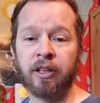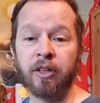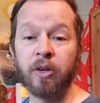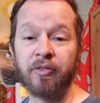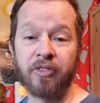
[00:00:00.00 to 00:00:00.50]

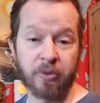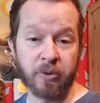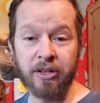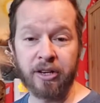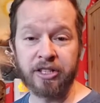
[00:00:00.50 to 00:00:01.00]
You have
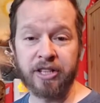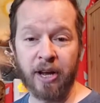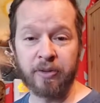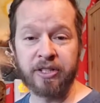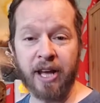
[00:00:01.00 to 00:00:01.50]
three that are
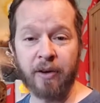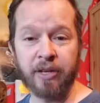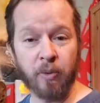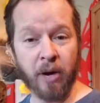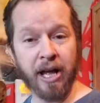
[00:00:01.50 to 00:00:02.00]
stout, Stouty.
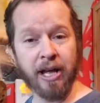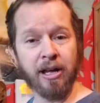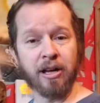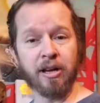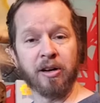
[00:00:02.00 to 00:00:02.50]

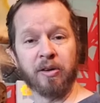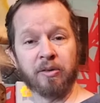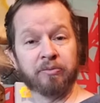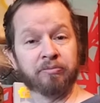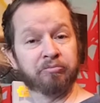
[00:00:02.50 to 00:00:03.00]
Wow.
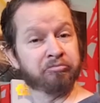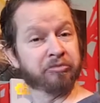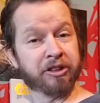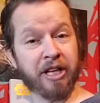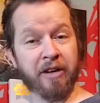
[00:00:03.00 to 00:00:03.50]

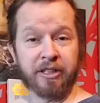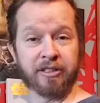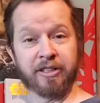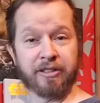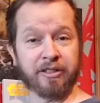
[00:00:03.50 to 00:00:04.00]
Stouty's
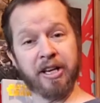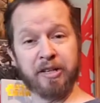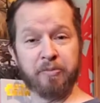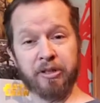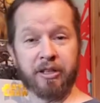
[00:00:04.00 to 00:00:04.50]
got
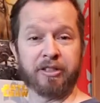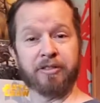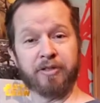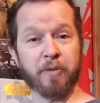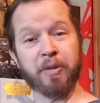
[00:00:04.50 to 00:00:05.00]
signed books.
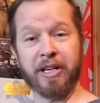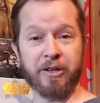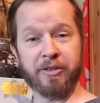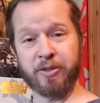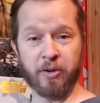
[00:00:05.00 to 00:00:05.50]
Somebody
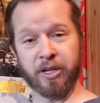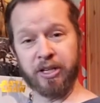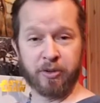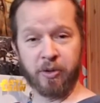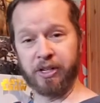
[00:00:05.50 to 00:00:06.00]
else's
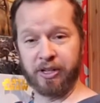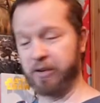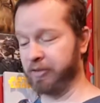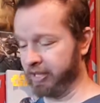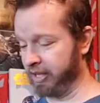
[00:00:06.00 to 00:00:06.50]
hoity-toity
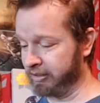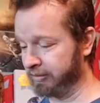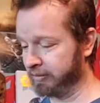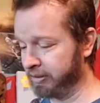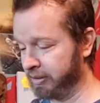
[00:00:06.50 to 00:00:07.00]
over there.
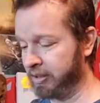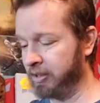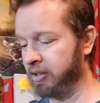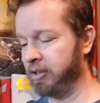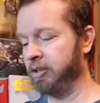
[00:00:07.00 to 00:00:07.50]

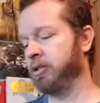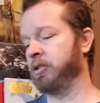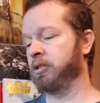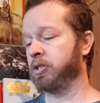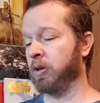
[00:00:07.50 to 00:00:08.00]

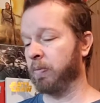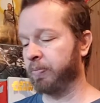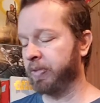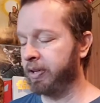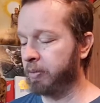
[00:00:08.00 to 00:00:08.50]
So,
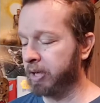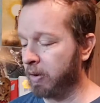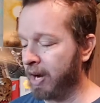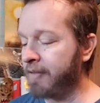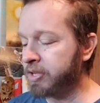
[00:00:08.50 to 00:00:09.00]
here we go.
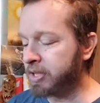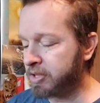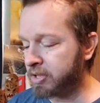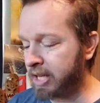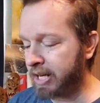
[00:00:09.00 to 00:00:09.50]
Ever since
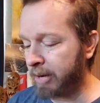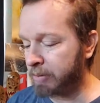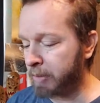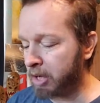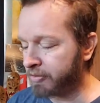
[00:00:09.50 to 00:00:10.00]
the Jedi were
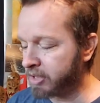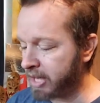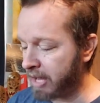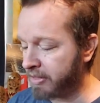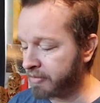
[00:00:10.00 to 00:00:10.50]
marked for
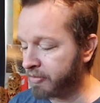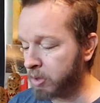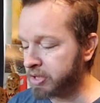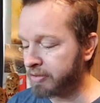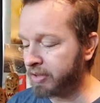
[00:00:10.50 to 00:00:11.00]
death and
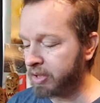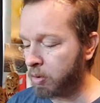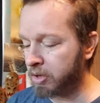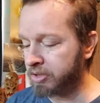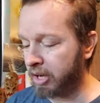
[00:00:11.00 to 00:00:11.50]
forced to flee
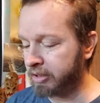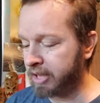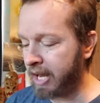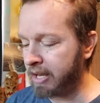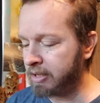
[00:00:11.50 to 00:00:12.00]
Coruscant,
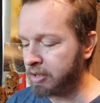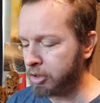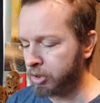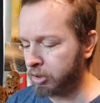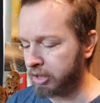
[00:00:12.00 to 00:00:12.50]
Kanan
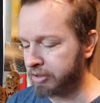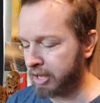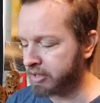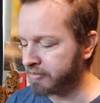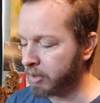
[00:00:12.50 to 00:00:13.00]
Jarrus has
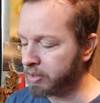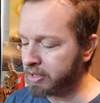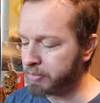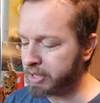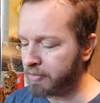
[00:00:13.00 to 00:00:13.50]
devoted
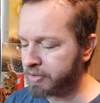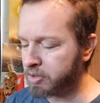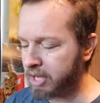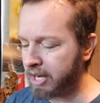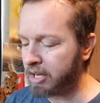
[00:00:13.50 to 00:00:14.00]
himself to
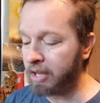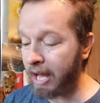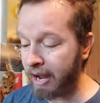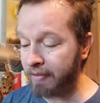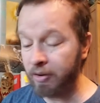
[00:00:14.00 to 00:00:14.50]
staying
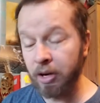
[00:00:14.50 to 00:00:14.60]
alive